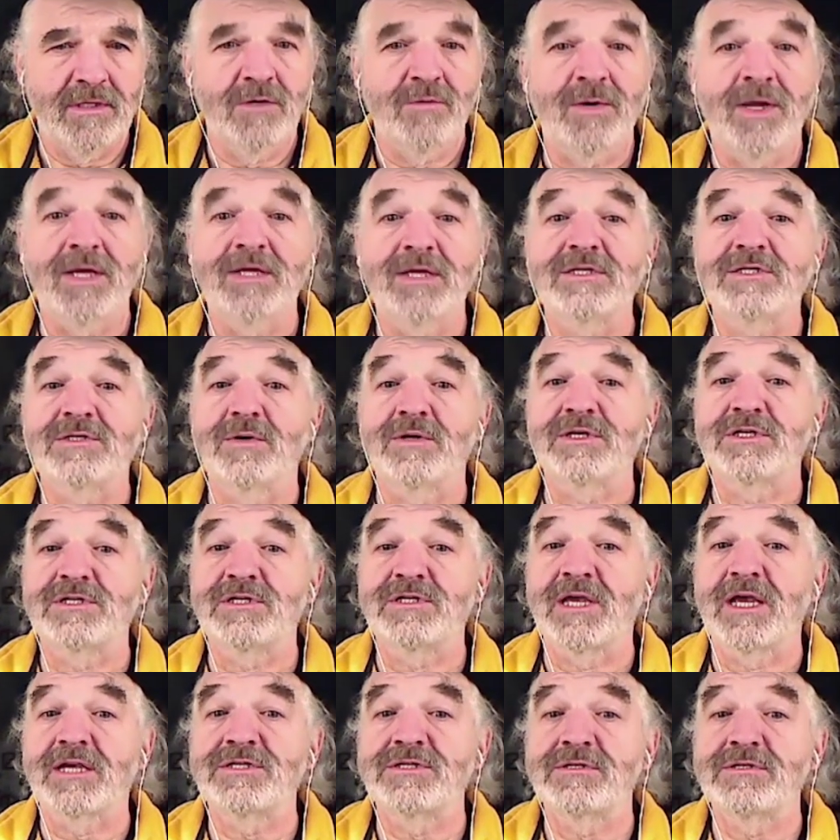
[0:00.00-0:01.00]
Right, so a
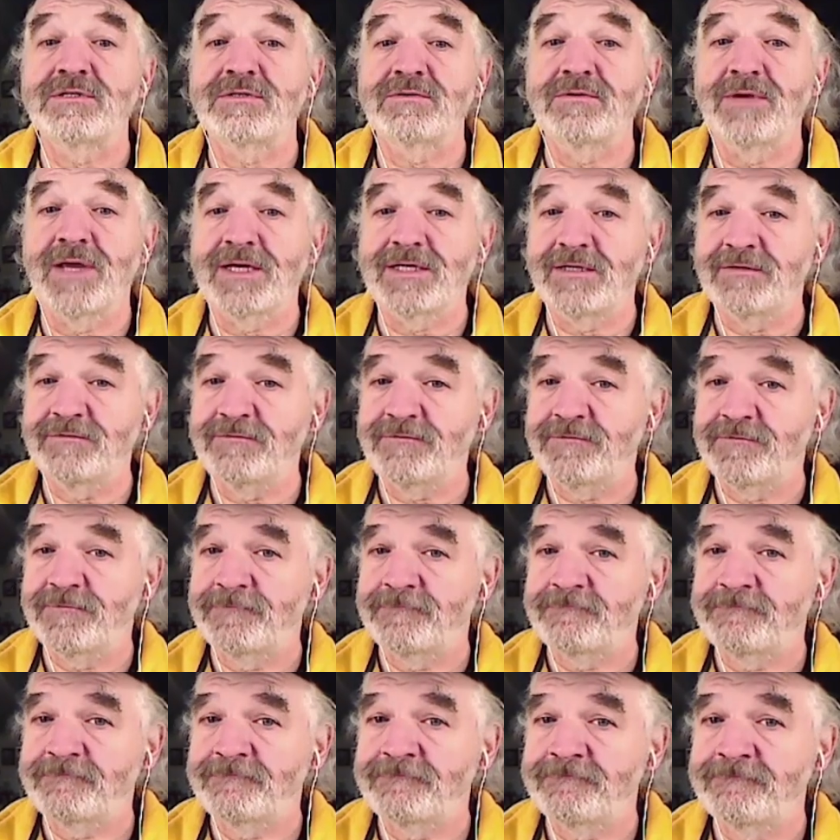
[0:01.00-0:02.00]
section directive,
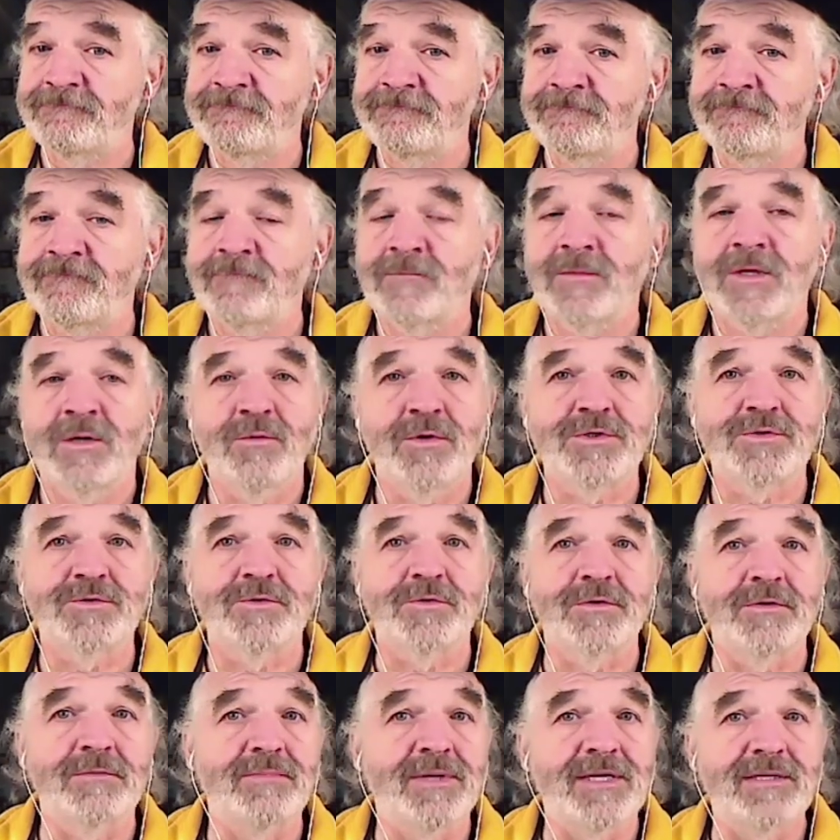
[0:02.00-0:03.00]
which
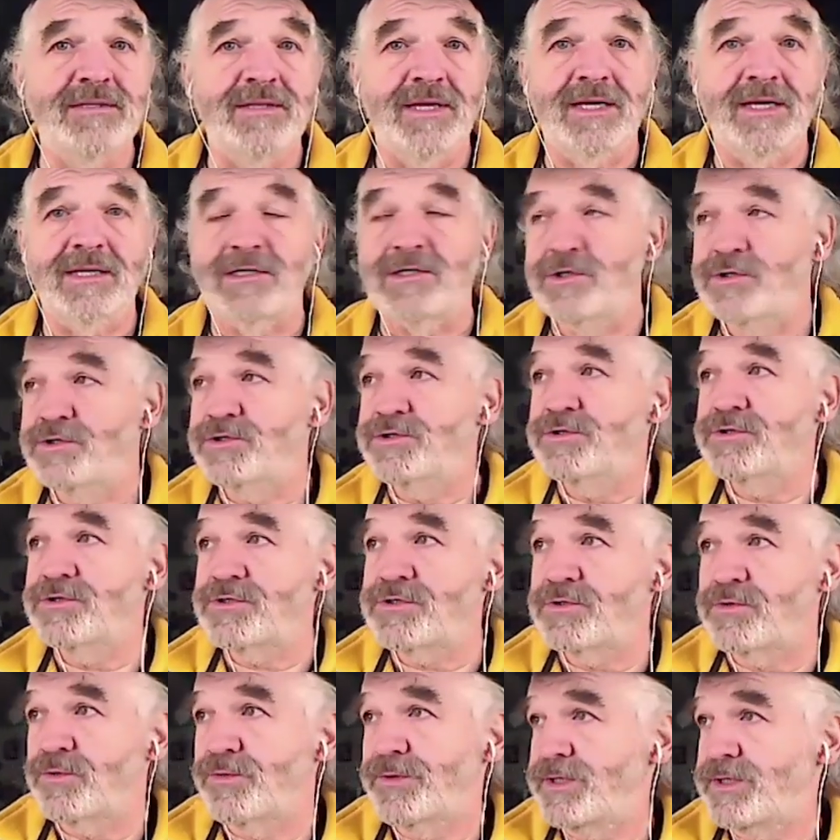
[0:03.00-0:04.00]
would be like user
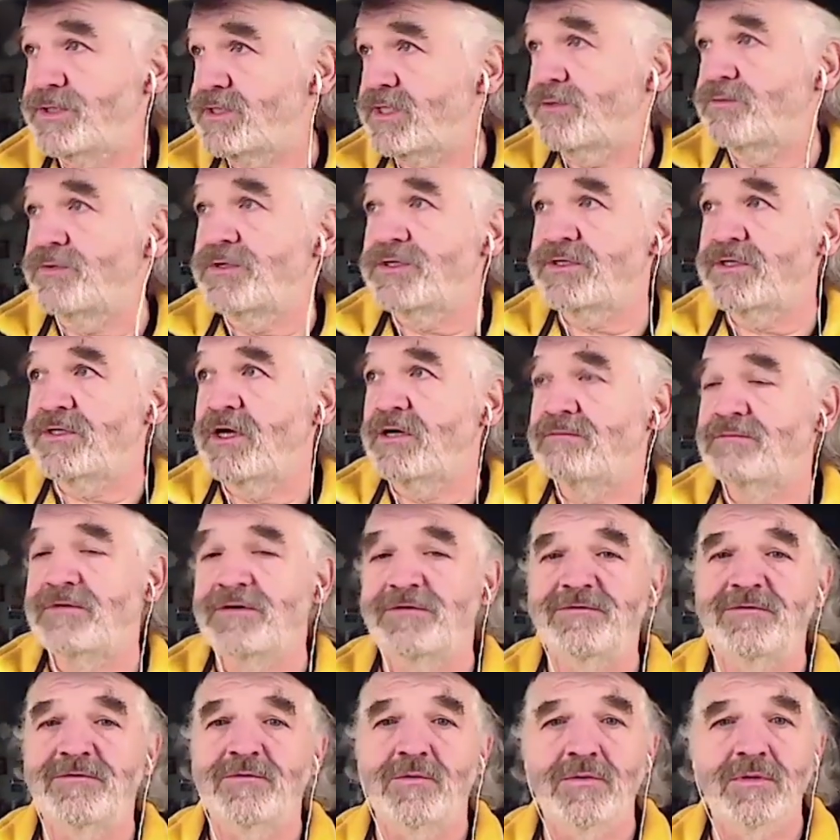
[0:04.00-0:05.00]
stories like we saw
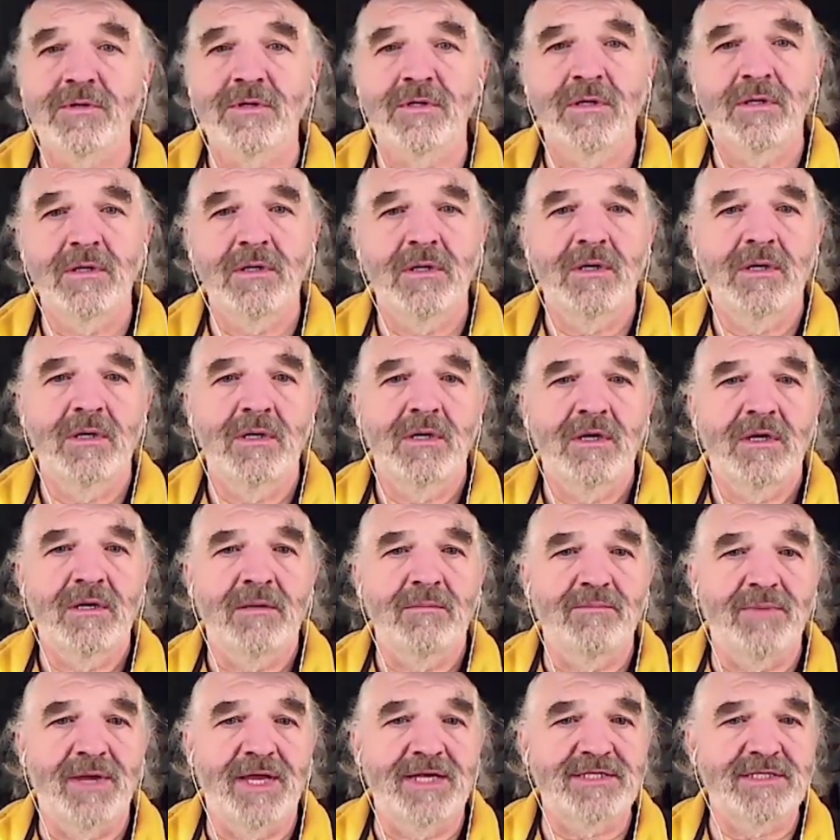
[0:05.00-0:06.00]
before.
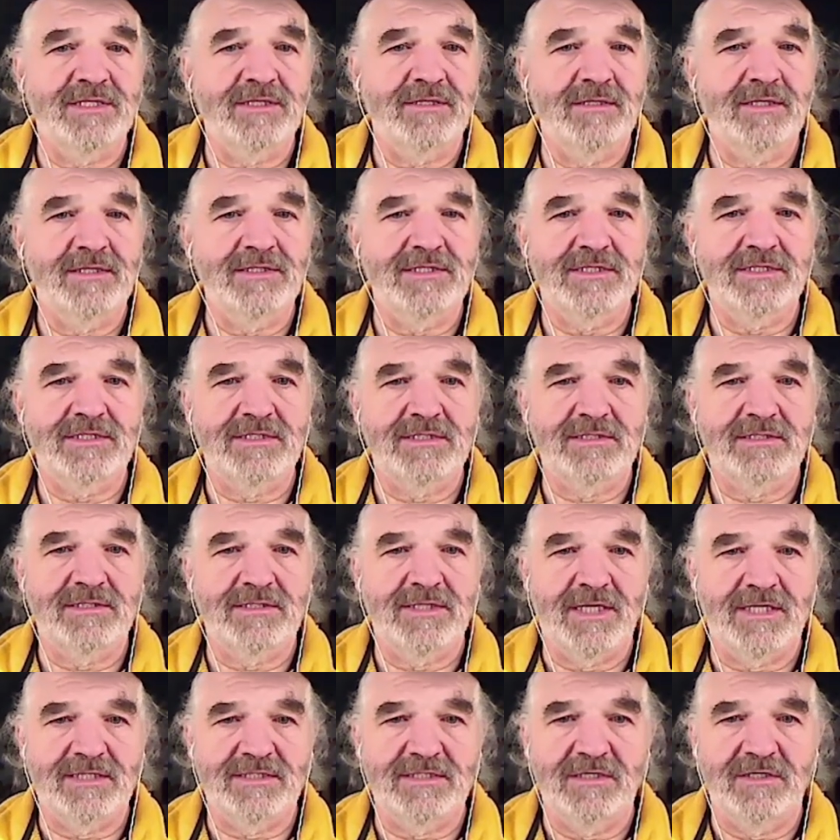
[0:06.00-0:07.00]
Basically, it just
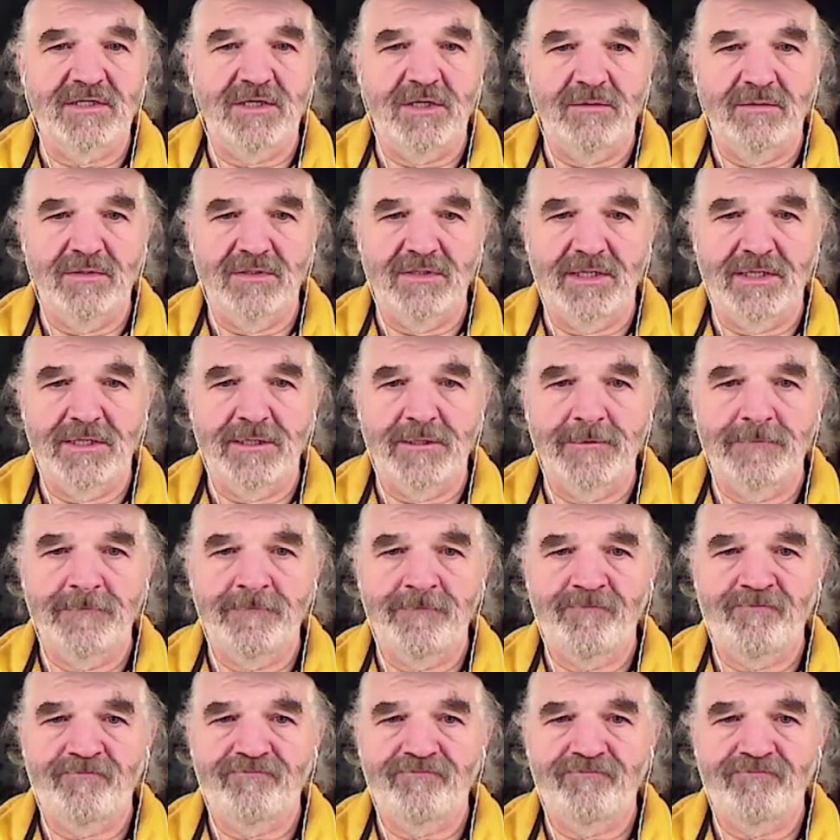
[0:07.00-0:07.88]
takes the accumulator.